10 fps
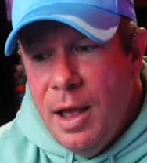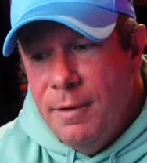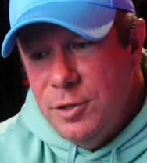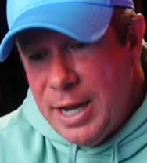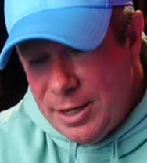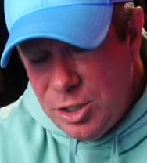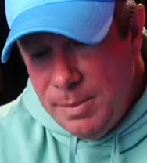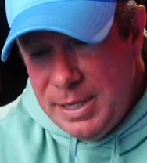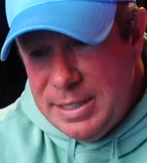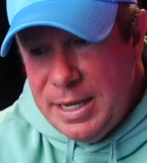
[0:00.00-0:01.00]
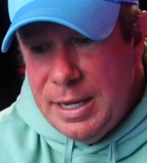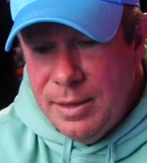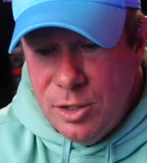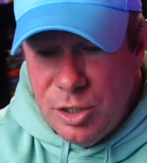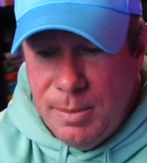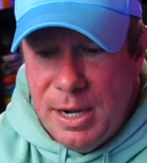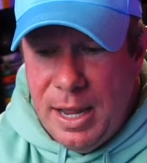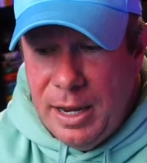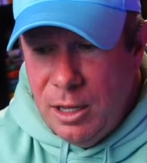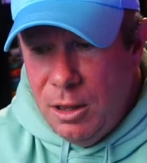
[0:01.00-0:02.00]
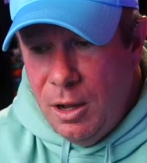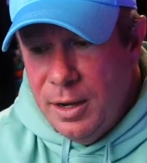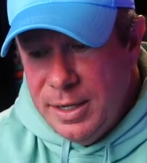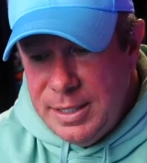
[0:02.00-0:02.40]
of ChatGPT and then Gemini and Claude